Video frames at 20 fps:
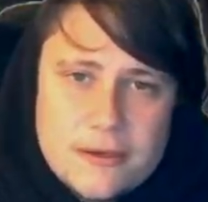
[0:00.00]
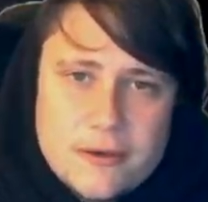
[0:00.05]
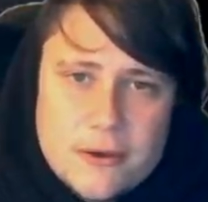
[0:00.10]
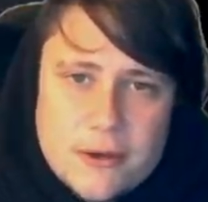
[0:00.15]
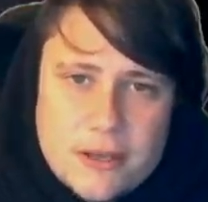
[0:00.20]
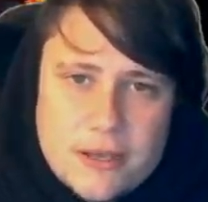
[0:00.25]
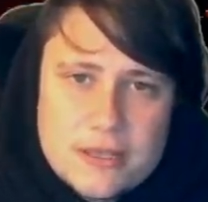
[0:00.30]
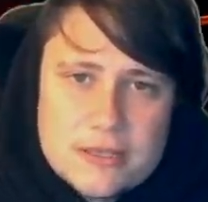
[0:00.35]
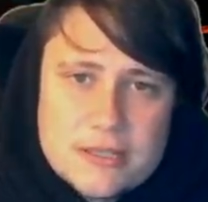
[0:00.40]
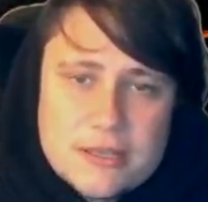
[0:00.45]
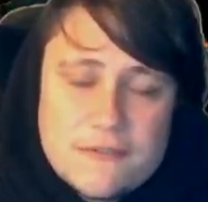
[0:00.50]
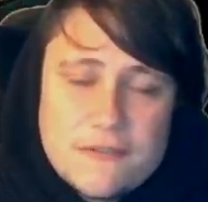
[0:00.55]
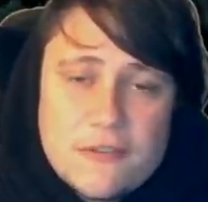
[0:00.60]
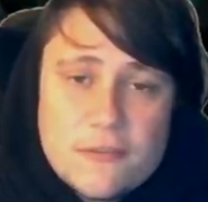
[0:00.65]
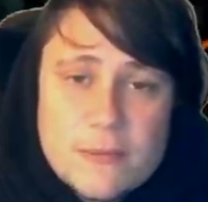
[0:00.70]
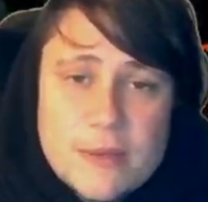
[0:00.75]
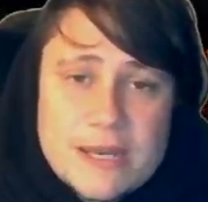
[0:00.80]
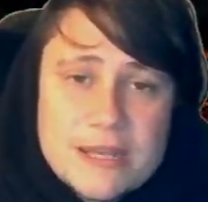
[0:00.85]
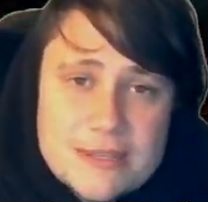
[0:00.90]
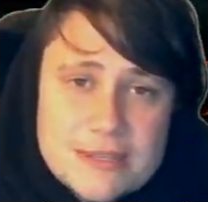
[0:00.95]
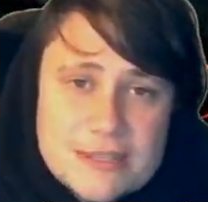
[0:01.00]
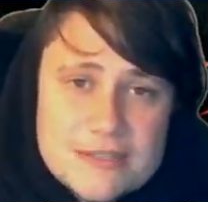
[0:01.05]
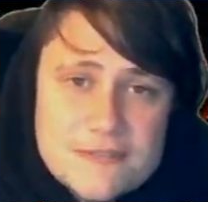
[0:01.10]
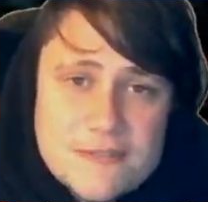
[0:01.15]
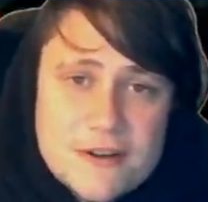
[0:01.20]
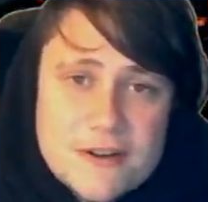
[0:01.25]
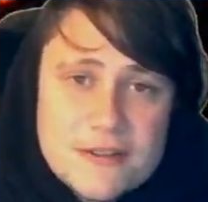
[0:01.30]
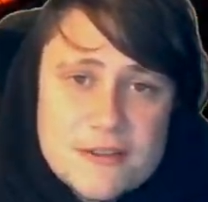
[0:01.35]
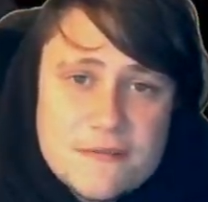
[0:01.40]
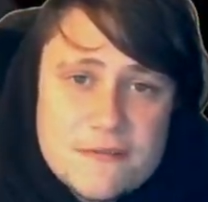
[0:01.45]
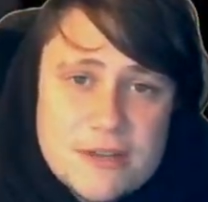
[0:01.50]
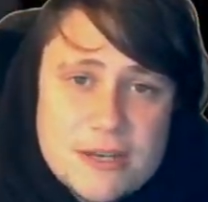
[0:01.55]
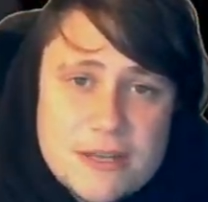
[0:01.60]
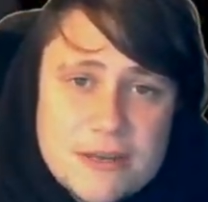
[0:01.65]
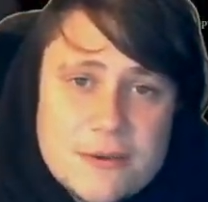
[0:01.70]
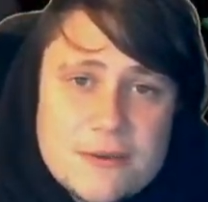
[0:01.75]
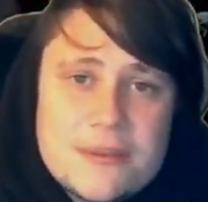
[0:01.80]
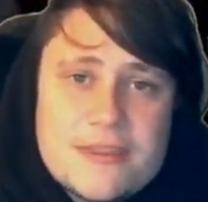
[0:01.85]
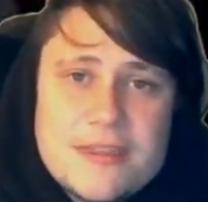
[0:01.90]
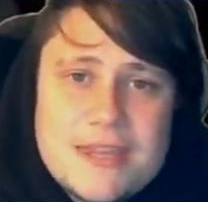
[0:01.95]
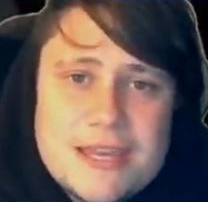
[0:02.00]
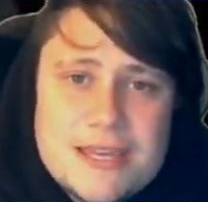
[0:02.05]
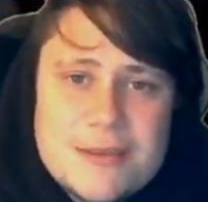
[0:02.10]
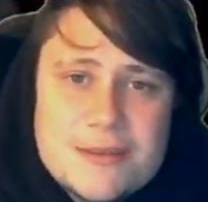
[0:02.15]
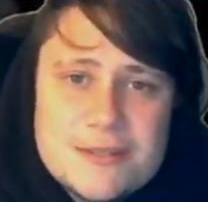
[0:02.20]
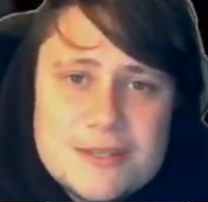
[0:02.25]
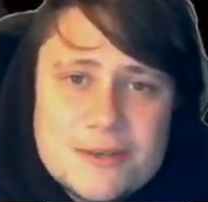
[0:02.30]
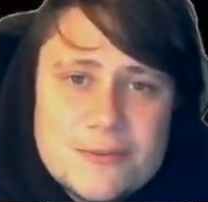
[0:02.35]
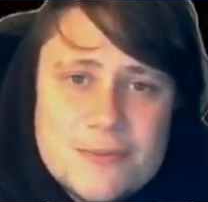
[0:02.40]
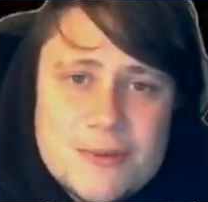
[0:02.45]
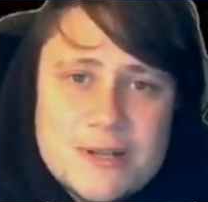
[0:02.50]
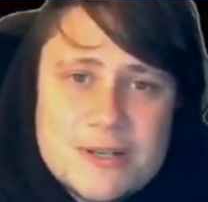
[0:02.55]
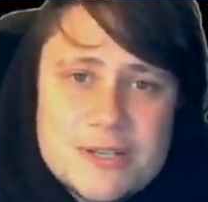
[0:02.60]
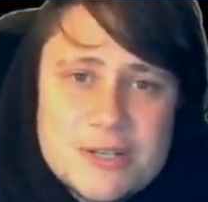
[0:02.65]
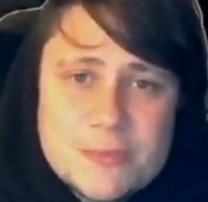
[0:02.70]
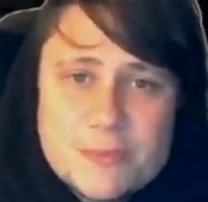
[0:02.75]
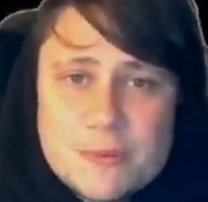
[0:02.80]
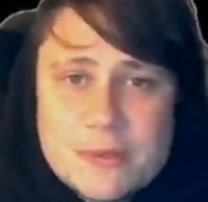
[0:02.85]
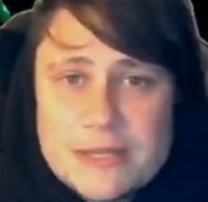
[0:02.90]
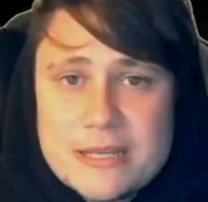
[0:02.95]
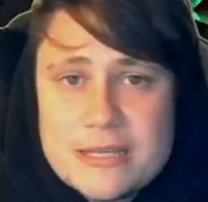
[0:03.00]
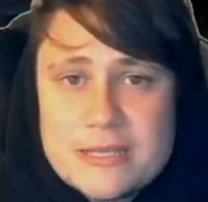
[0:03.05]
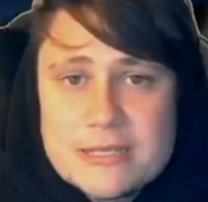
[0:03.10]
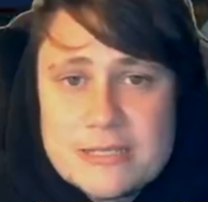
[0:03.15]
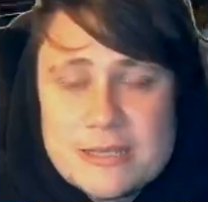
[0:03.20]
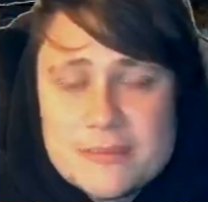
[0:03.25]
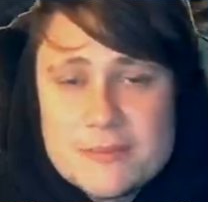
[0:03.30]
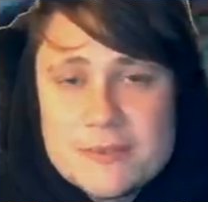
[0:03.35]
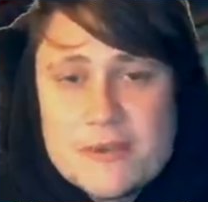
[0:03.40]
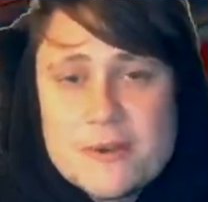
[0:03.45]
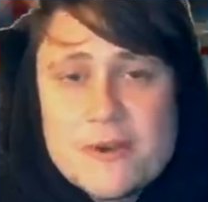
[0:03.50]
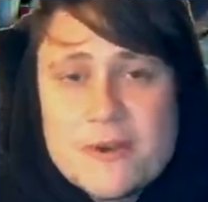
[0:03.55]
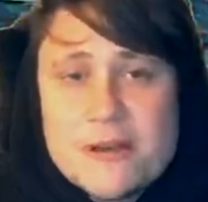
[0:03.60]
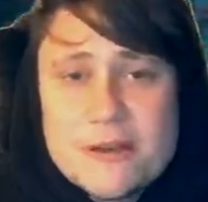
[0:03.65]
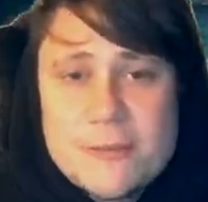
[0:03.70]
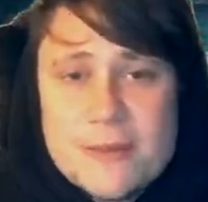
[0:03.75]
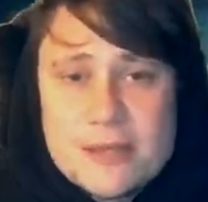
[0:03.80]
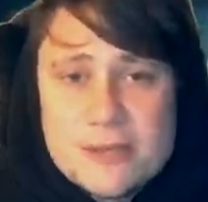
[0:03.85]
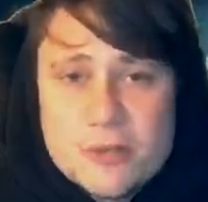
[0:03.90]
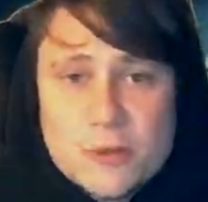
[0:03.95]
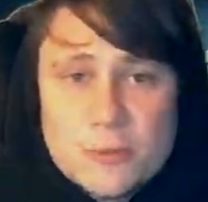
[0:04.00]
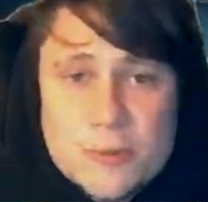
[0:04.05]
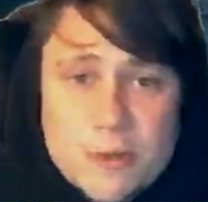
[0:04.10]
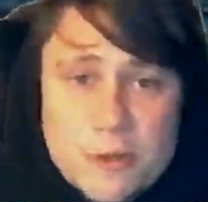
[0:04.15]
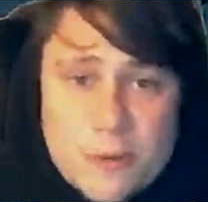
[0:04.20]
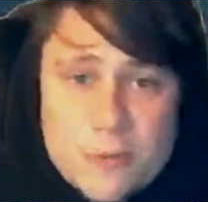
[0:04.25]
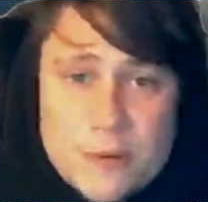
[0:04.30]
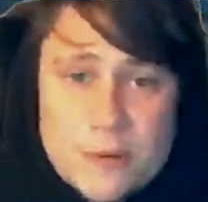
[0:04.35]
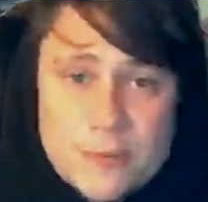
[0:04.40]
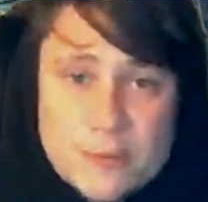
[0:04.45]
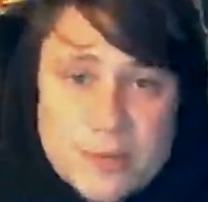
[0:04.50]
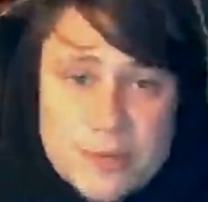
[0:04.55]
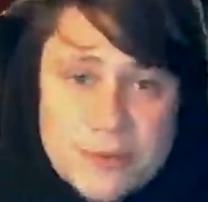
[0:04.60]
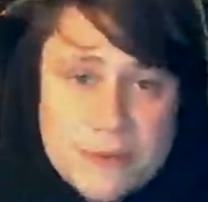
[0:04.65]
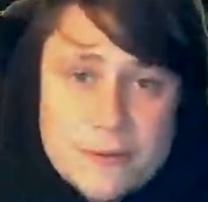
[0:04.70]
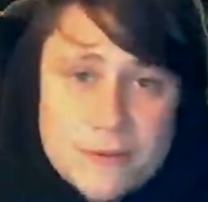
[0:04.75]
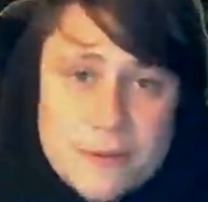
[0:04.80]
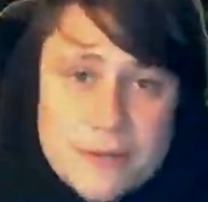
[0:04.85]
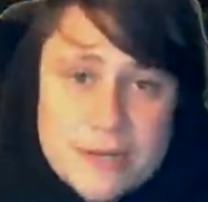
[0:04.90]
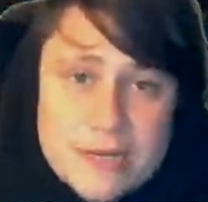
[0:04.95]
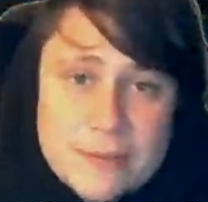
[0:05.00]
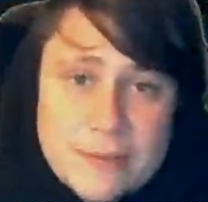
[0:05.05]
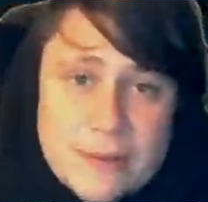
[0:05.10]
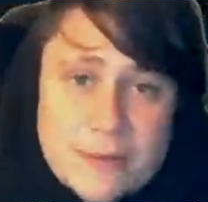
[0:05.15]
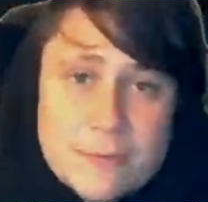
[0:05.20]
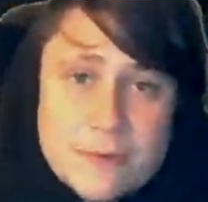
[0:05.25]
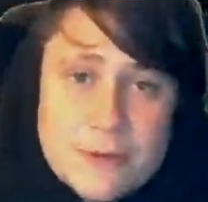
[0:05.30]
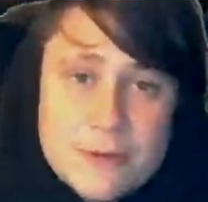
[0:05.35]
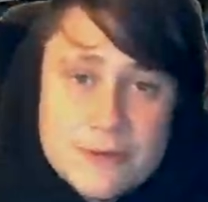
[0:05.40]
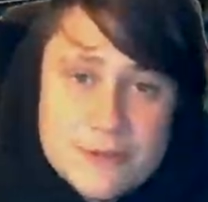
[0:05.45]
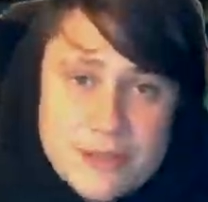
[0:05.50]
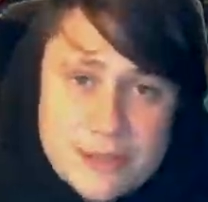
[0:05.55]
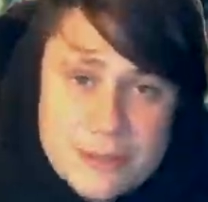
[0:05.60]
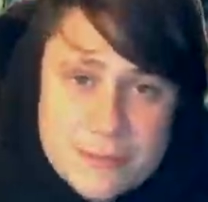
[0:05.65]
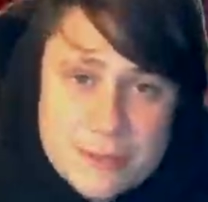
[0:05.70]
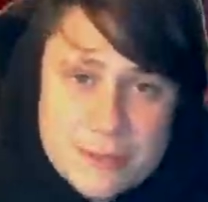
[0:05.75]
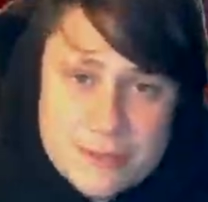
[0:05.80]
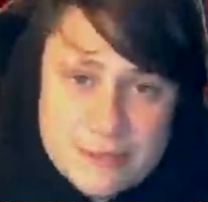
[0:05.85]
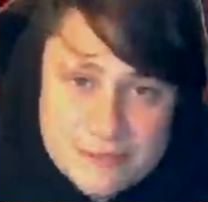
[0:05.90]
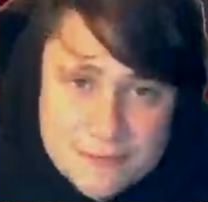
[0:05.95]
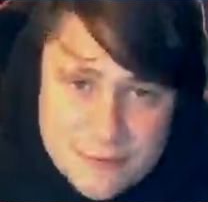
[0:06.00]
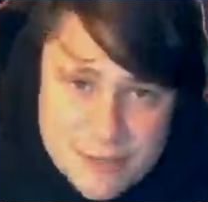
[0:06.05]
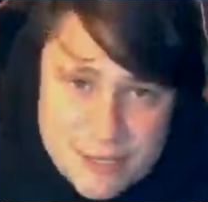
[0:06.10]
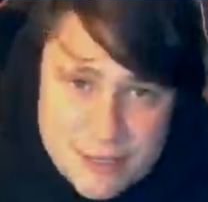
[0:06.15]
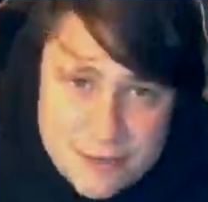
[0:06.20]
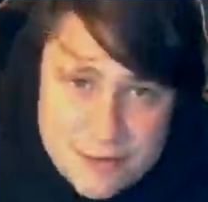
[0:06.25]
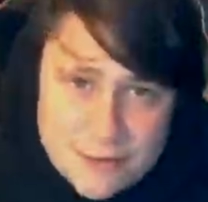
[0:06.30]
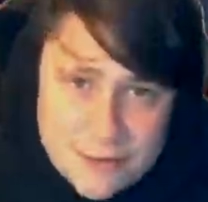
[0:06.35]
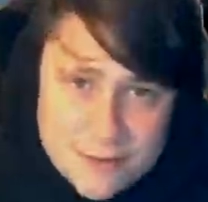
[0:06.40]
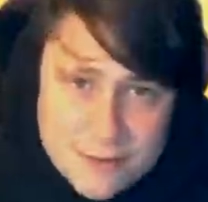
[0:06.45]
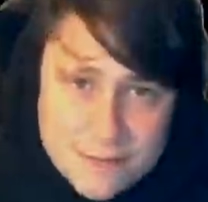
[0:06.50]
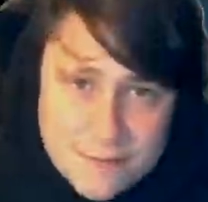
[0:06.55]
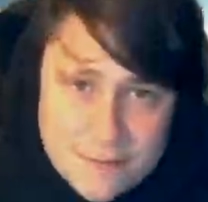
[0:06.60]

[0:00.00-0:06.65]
Alright guys, if you made it this far in the video, thank you so much. Please subscribe and drop a comment below letting me know what you think about this video.